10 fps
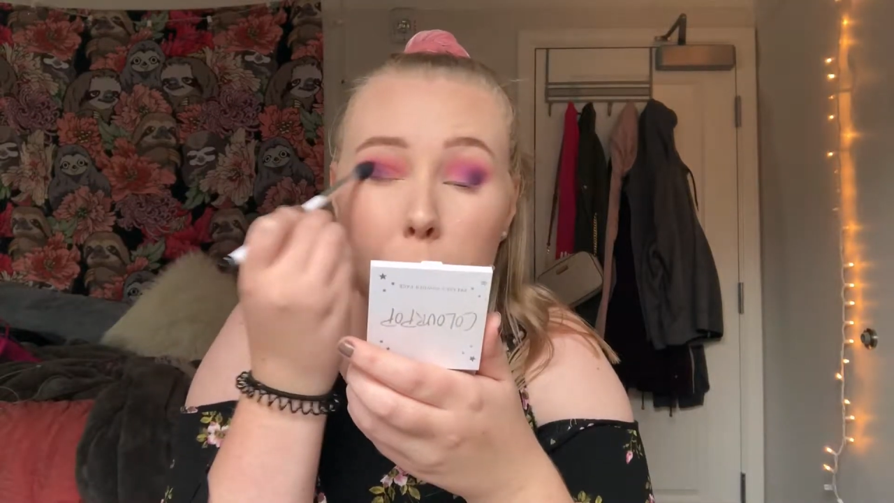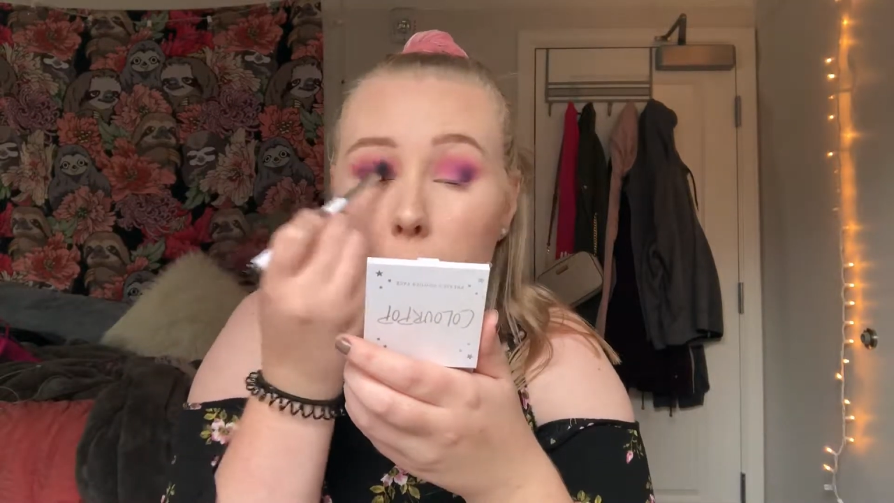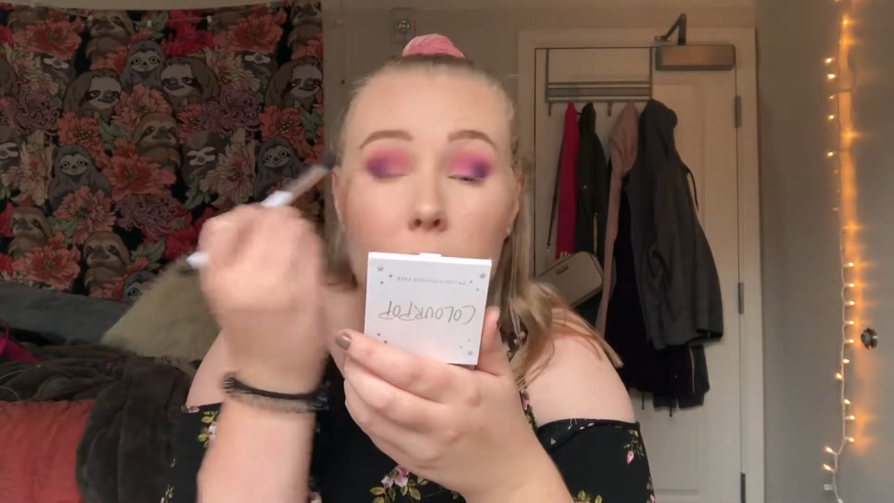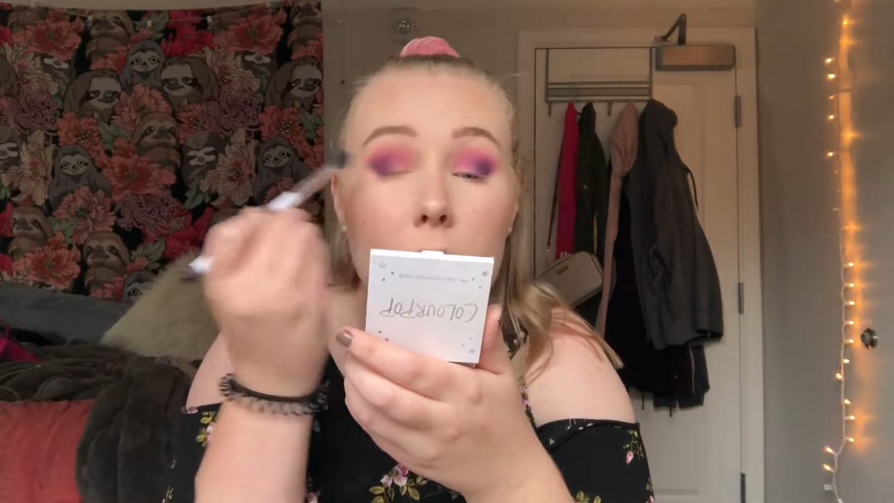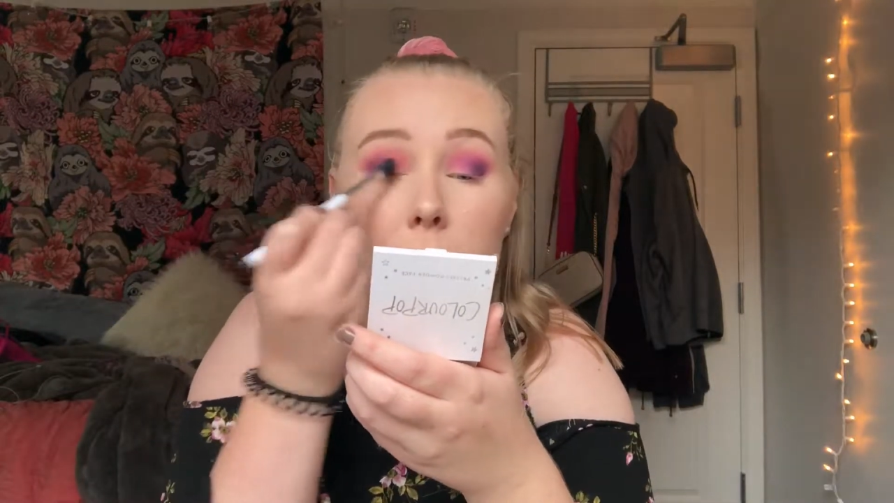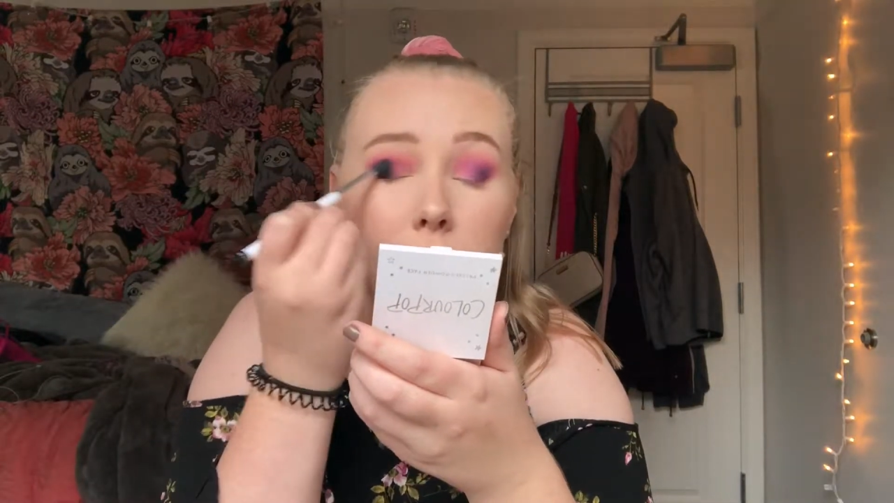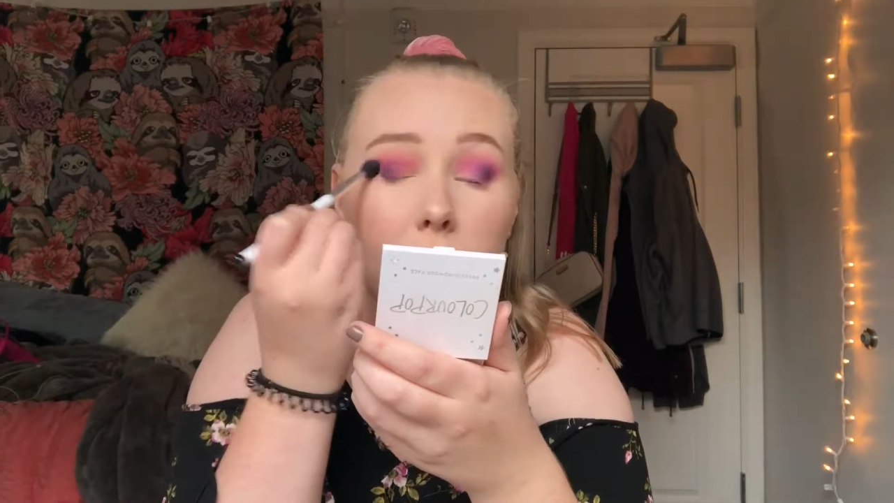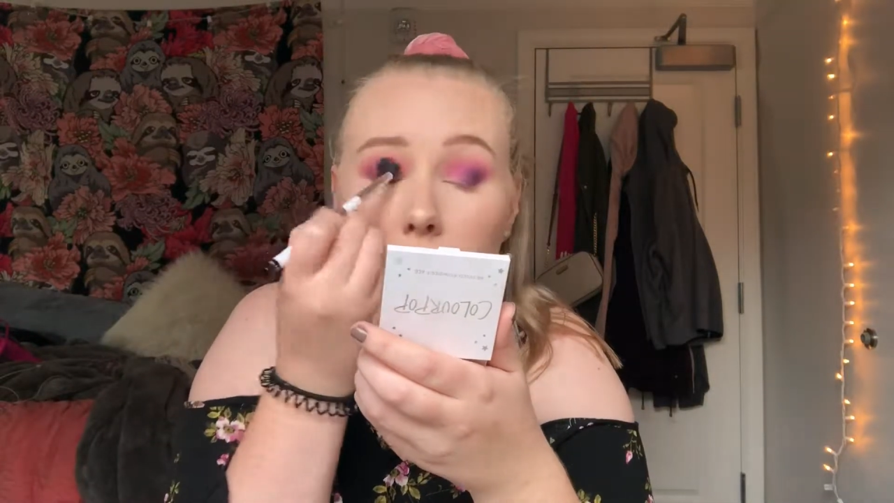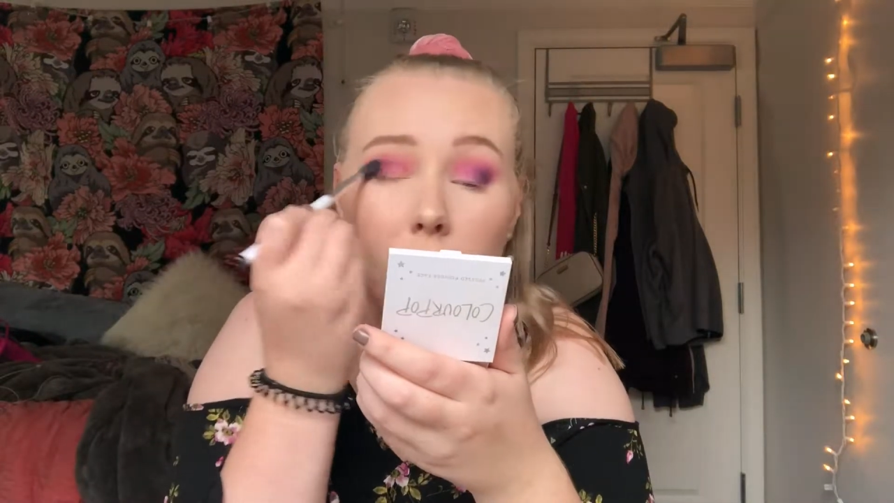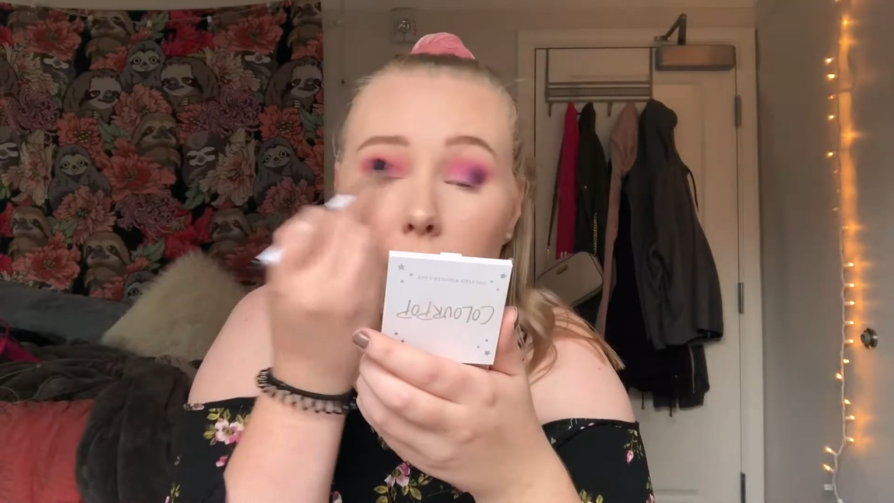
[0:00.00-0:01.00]

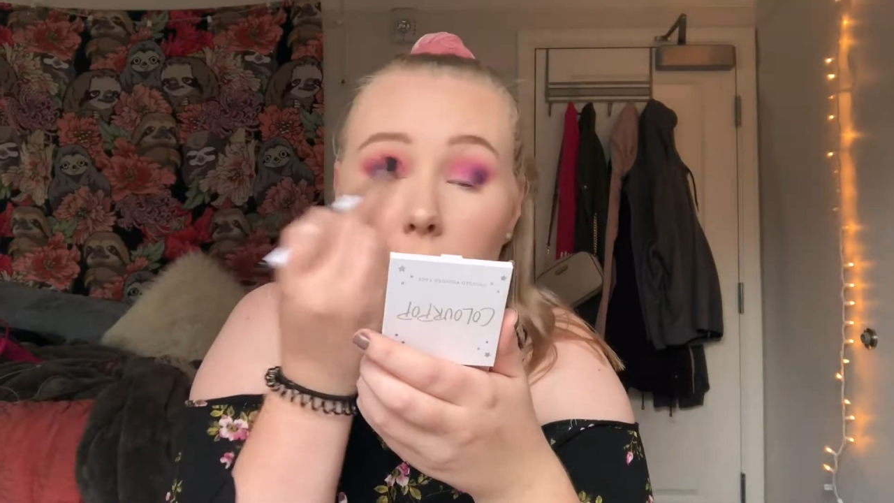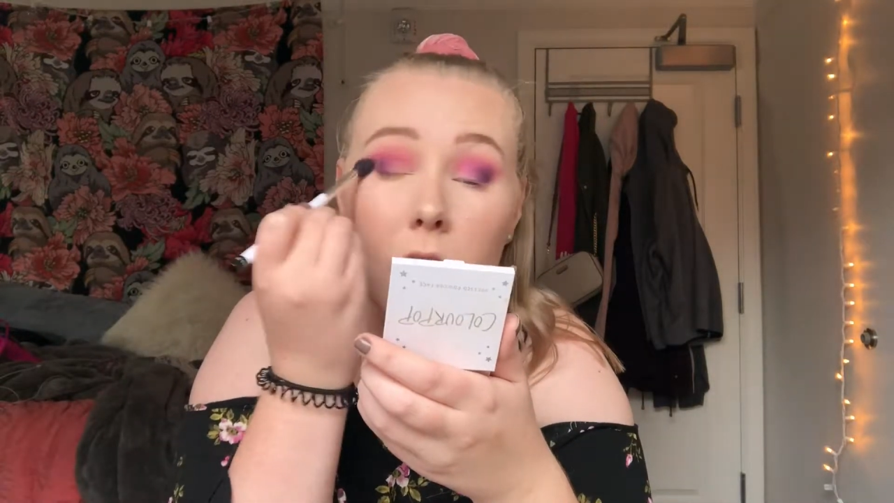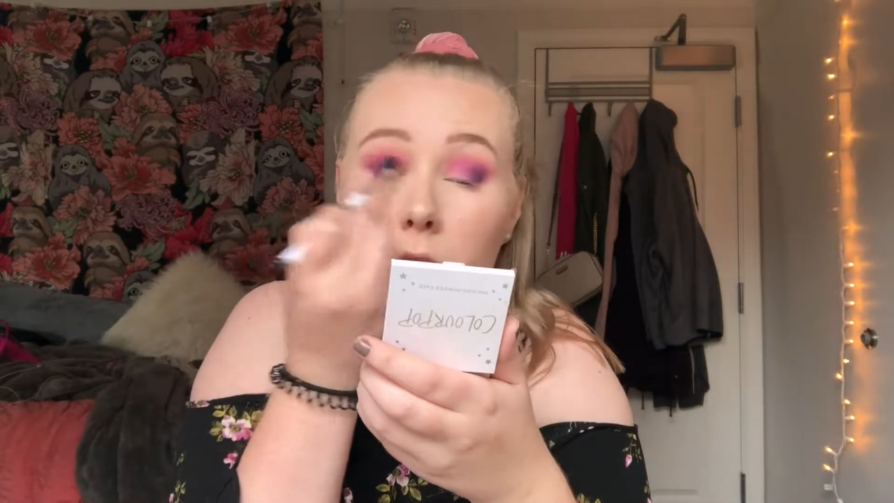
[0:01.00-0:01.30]
blending